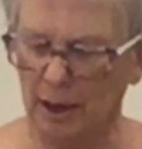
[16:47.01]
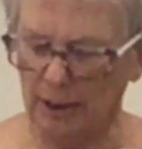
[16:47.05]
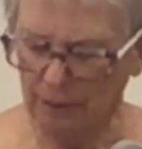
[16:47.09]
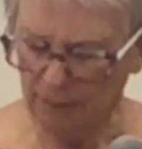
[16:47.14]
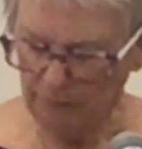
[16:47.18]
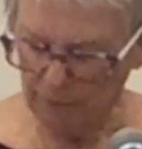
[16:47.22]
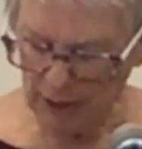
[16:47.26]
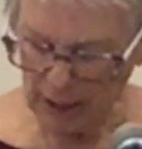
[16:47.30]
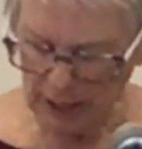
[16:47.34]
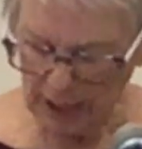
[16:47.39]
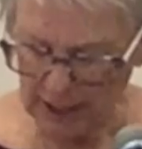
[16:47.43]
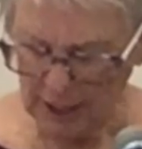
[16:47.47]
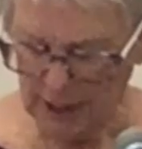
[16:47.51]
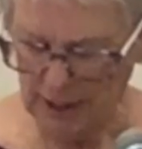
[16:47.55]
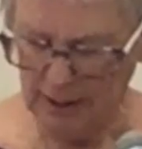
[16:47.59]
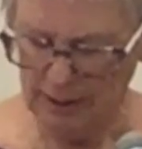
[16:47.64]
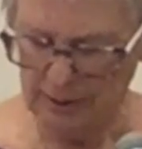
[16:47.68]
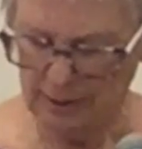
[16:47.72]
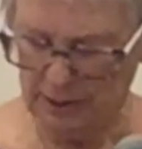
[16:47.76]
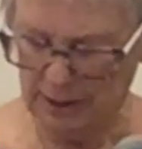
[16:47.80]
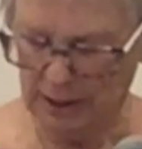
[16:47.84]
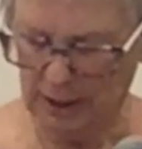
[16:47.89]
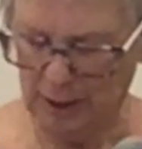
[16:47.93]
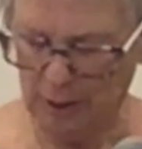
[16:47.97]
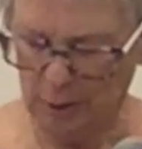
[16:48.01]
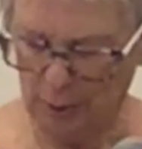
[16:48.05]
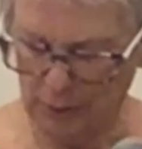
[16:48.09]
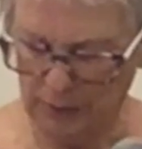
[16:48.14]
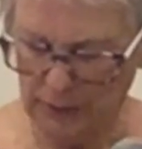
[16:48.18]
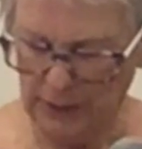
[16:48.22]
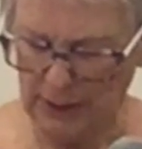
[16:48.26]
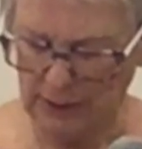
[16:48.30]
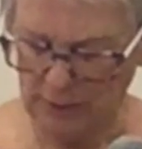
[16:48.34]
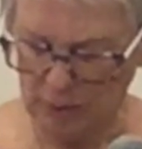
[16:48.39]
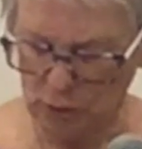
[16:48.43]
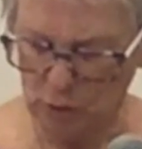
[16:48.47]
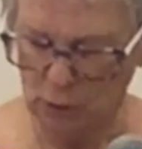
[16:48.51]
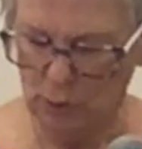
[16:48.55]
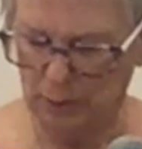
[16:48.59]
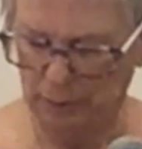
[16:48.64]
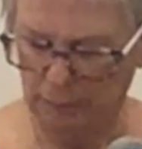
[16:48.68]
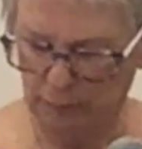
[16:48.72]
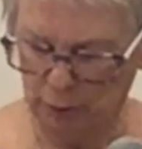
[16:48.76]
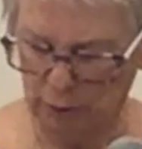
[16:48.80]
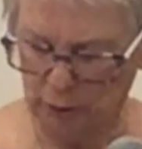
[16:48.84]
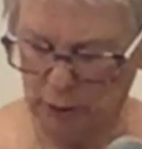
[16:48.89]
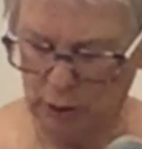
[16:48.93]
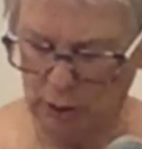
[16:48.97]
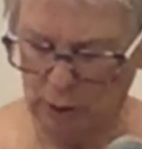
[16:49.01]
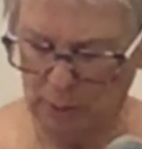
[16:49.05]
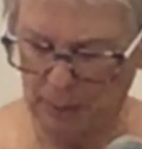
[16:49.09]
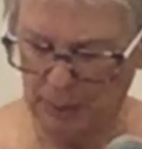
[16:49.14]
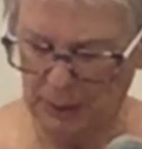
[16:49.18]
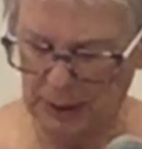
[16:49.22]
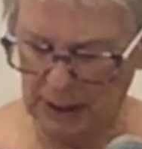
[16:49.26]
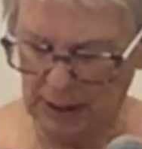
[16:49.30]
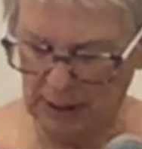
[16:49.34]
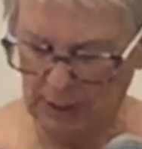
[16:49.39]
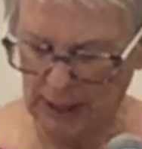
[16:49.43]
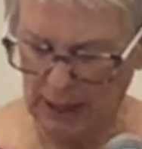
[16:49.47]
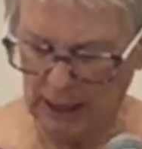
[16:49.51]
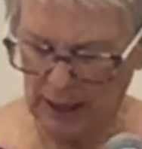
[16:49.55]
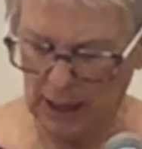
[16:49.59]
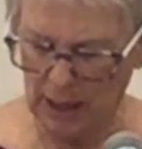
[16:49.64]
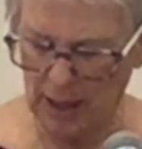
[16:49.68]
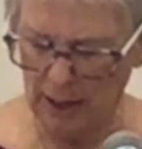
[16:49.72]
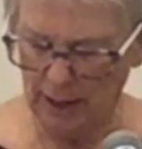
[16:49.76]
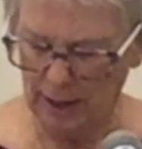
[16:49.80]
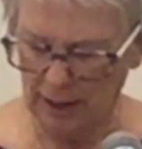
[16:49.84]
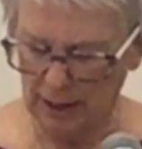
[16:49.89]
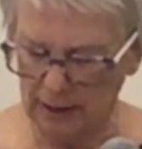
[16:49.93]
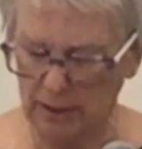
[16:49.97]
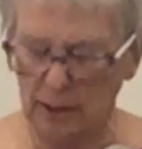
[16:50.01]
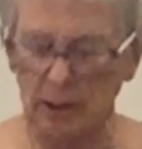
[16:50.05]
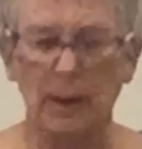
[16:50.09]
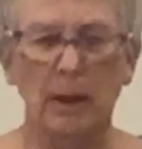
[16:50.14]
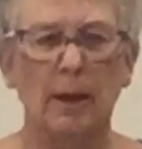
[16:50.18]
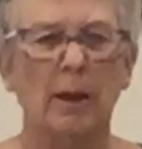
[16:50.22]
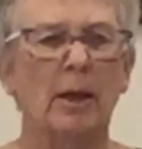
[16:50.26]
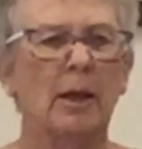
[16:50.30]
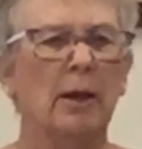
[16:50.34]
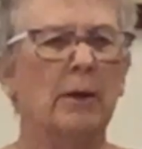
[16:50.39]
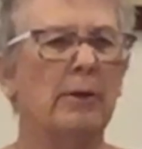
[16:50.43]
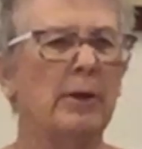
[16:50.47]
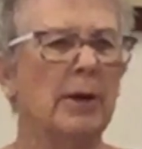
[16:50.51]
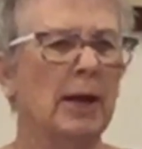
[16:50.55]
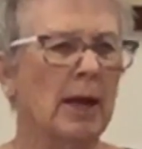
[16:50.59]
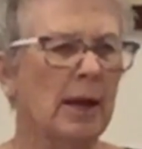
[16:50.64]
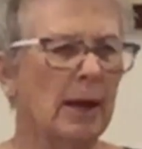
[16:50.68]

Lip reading: of anything that's good for humankind.